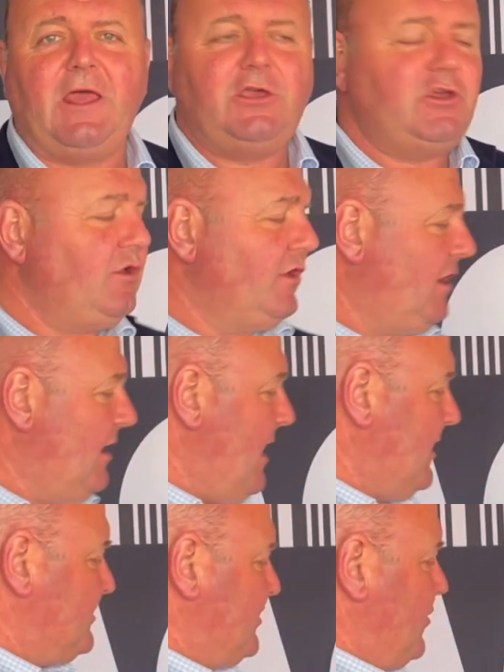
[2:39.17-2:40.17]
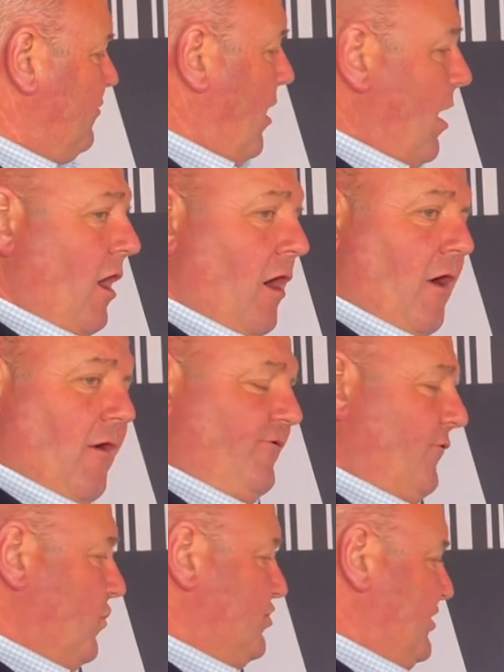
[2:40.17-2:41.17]
you can connect to our
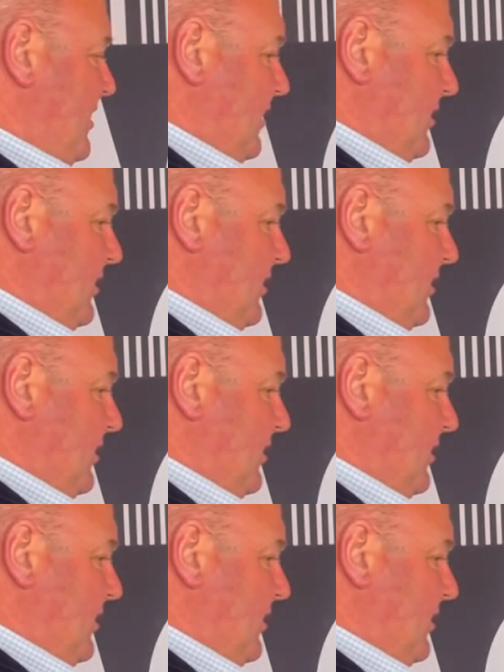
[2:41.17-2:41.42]
4G